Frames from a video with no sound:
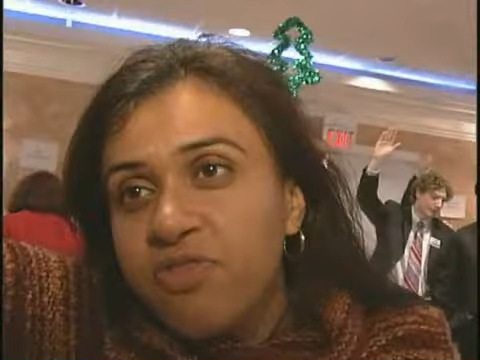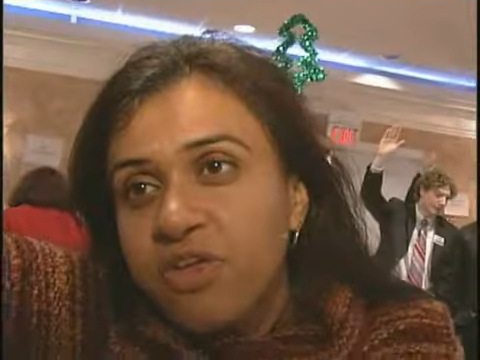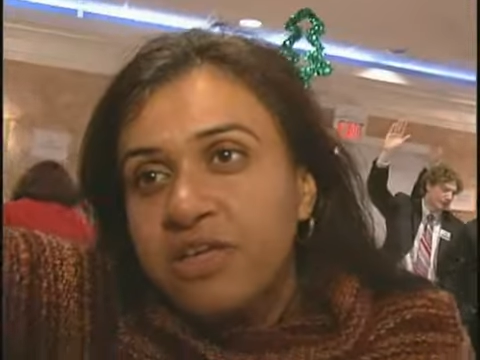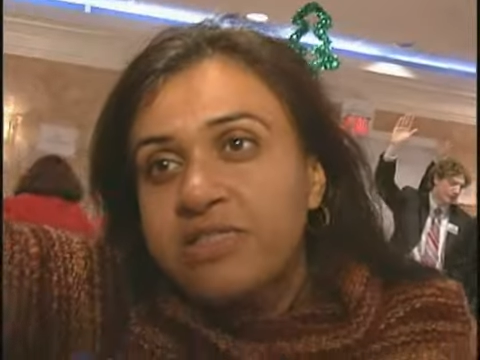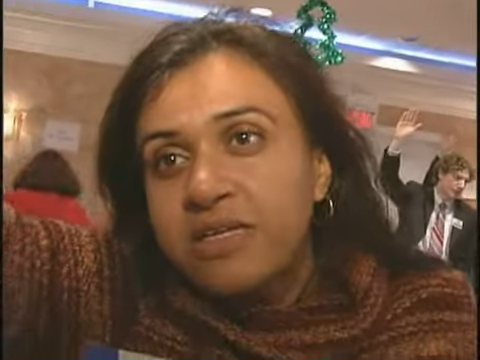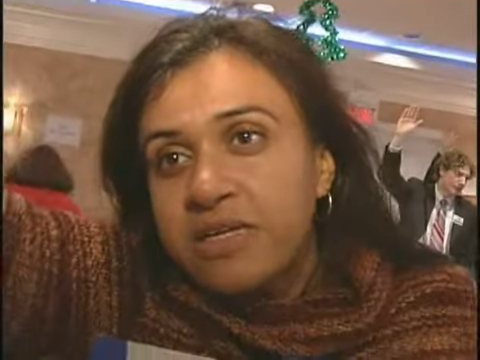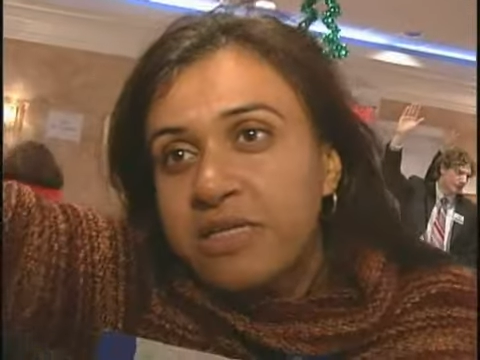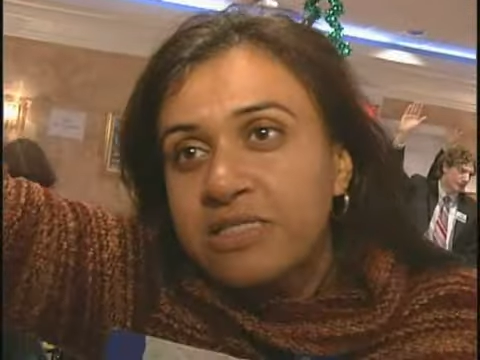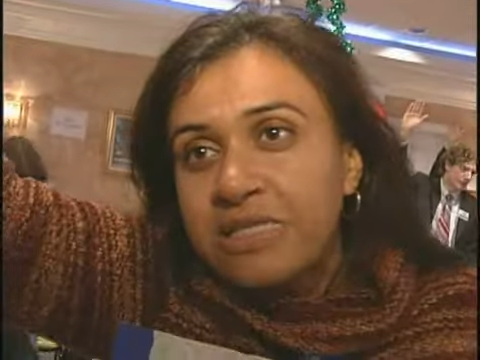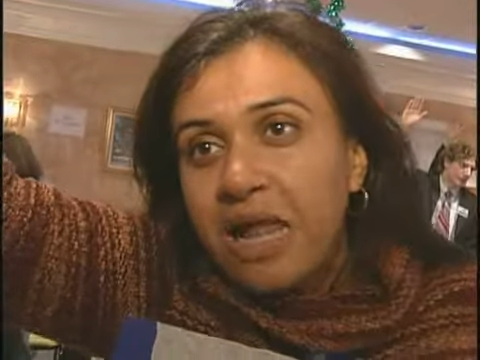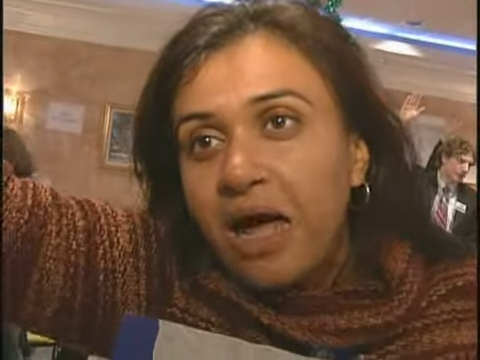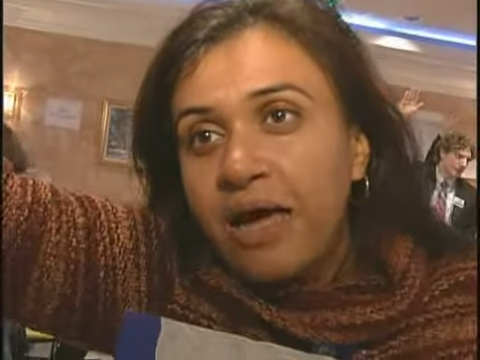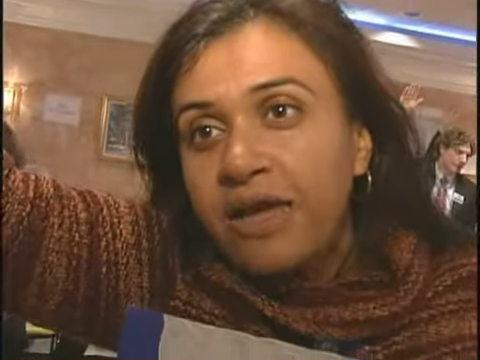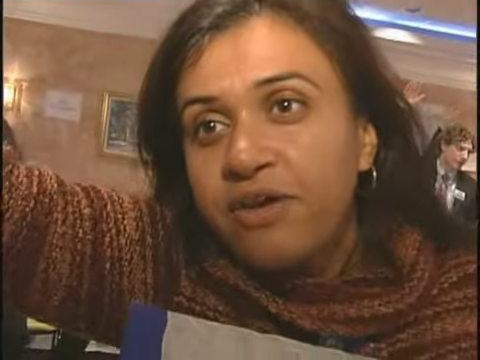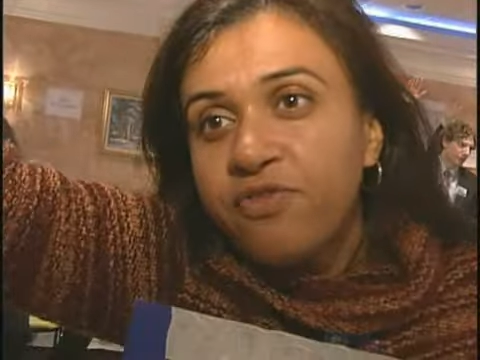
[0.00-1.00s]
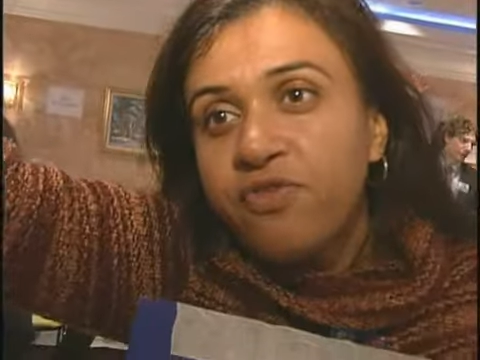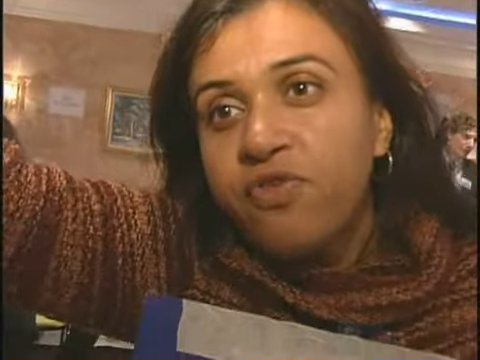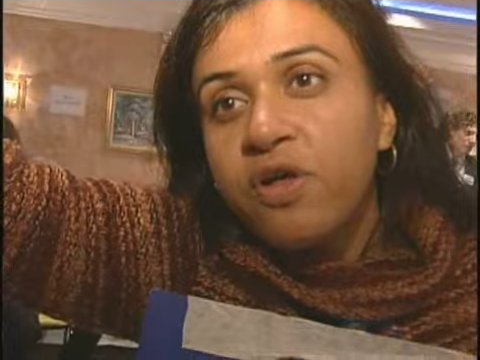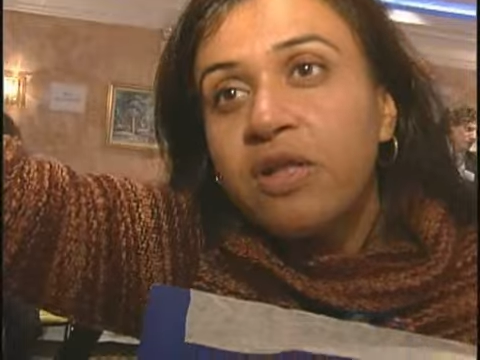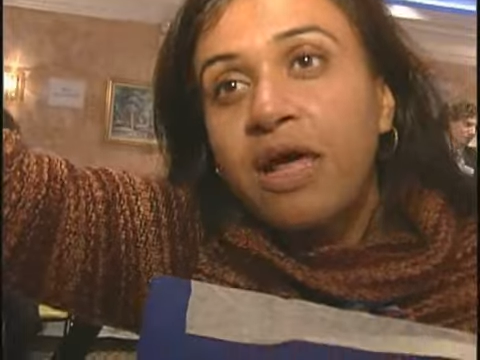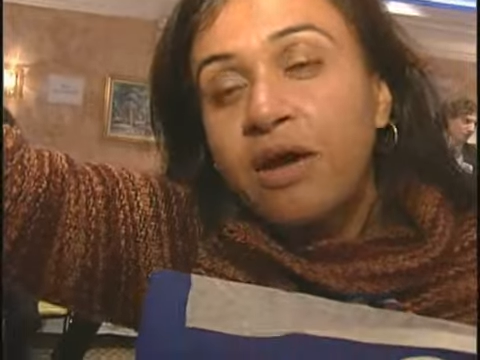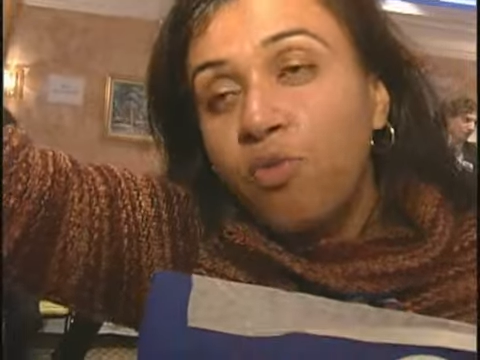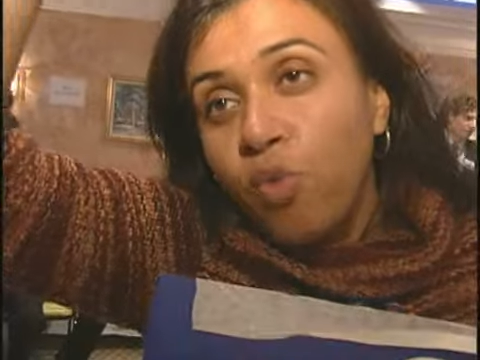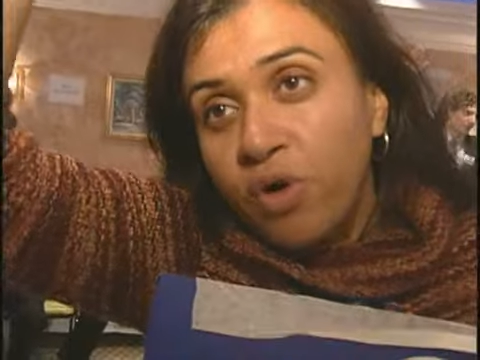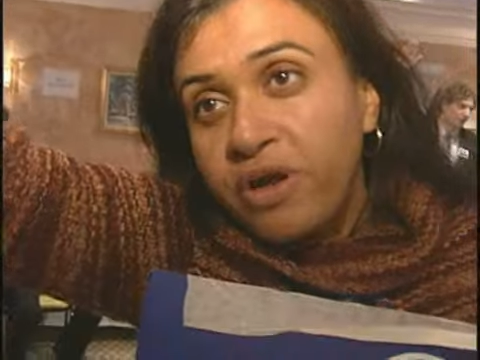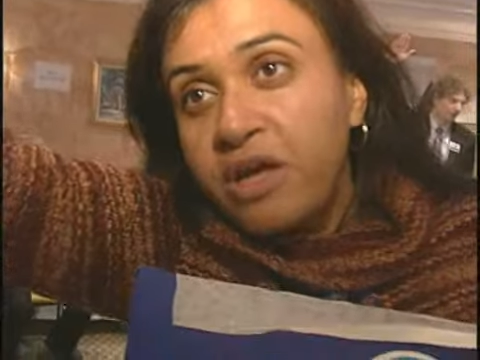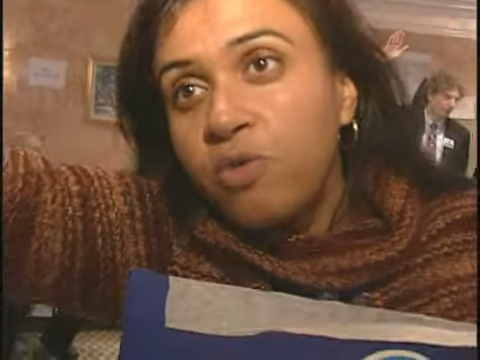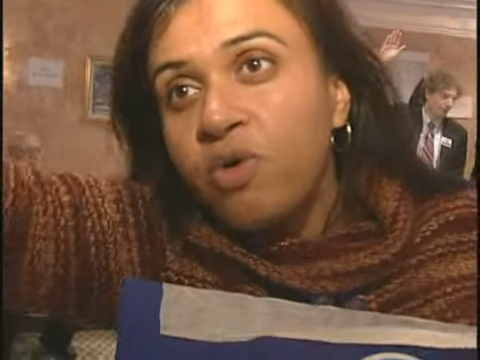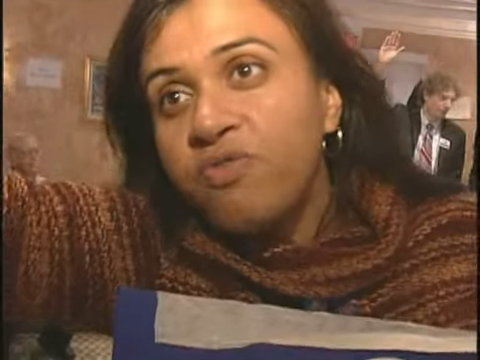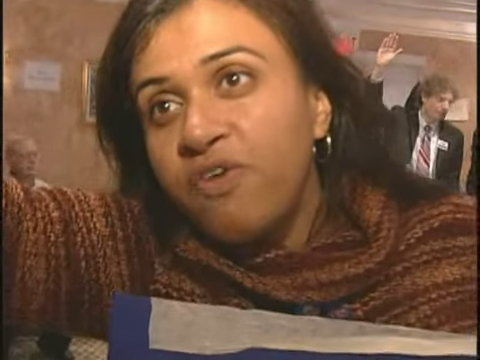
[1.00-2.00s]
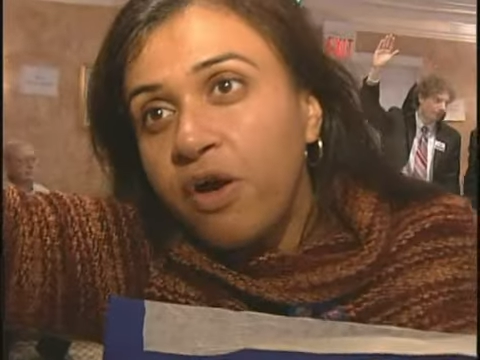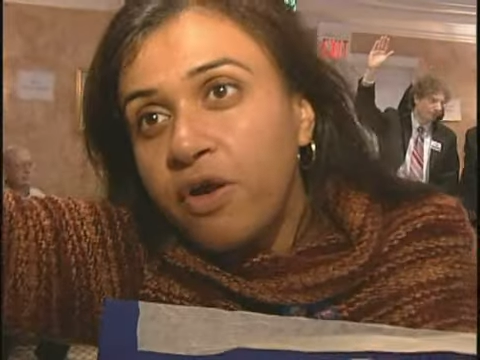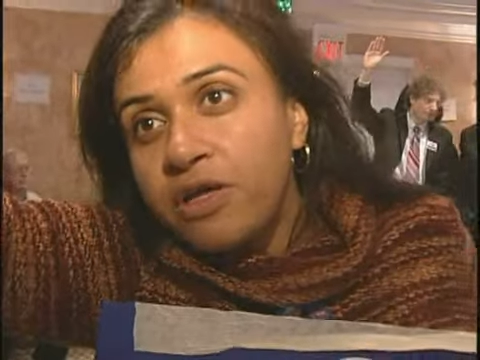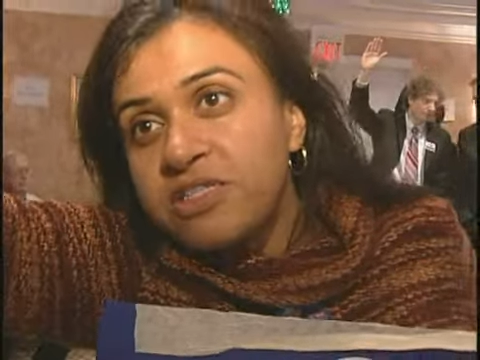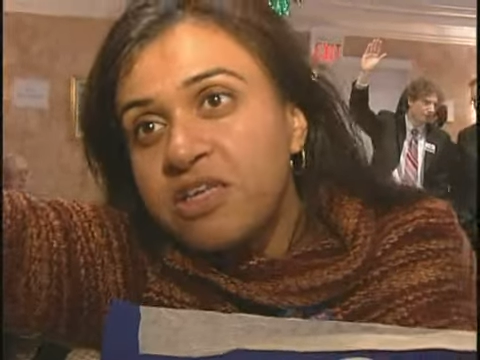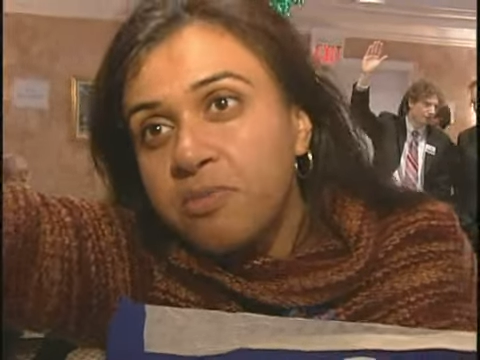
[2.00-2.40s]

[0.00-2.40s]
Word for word: things in his life, like working with various